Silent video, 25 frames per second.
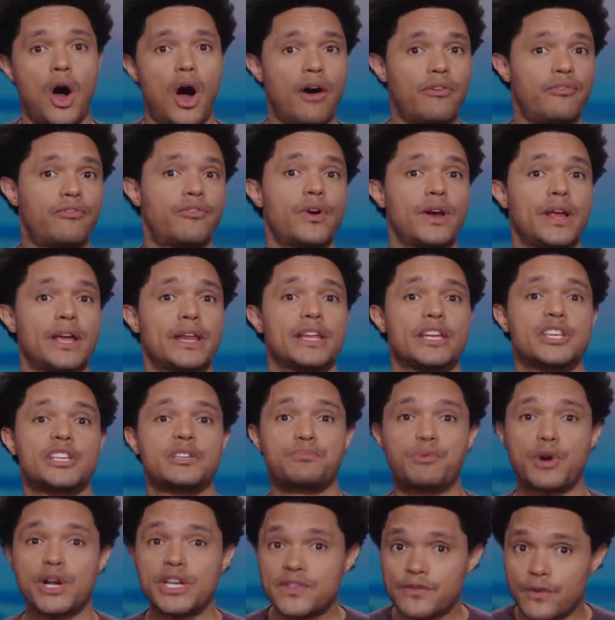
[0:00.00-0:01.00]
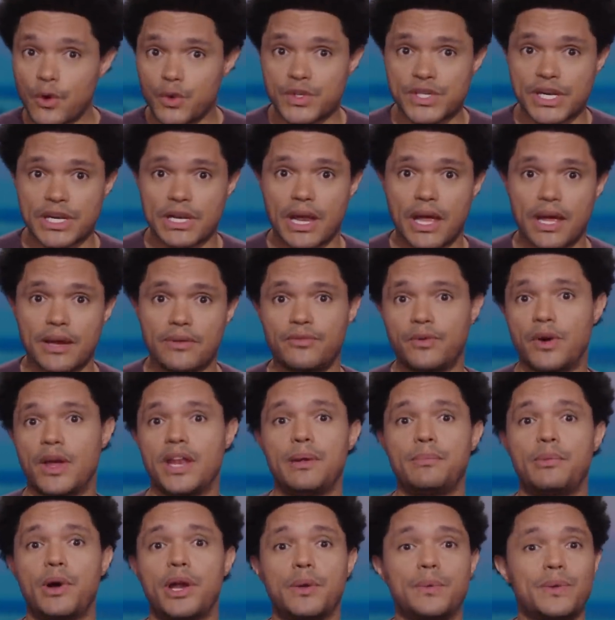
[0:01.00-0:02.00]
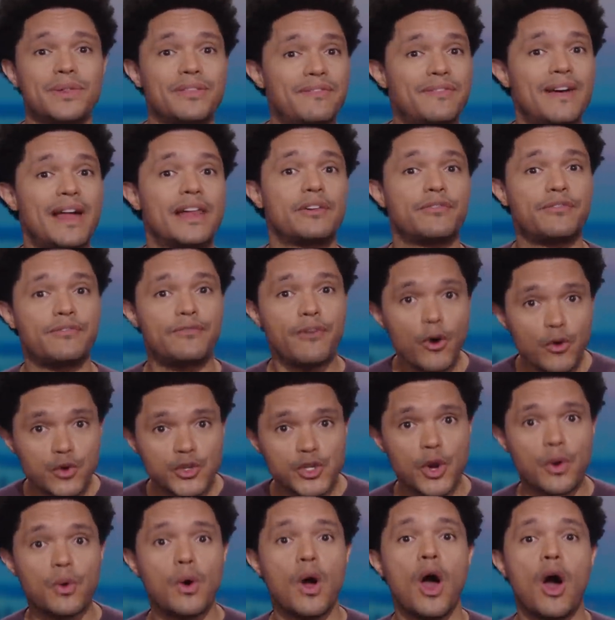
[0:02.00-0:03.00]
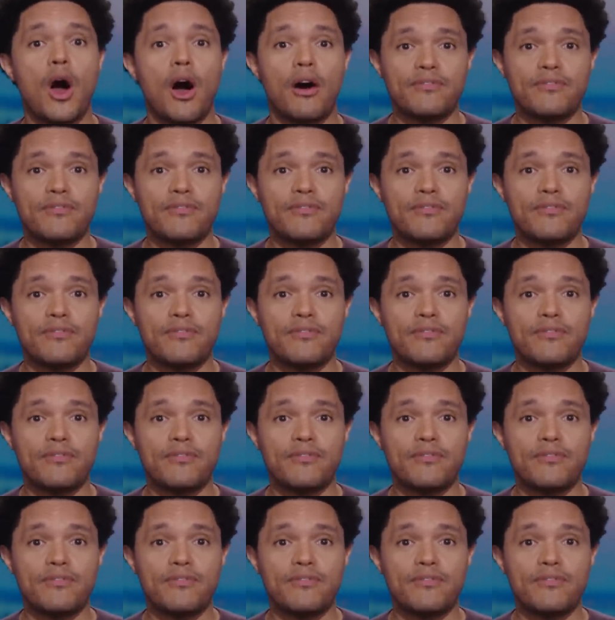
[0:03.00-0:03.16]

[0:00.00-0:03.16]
offering an express voting line for anybody with a valid photo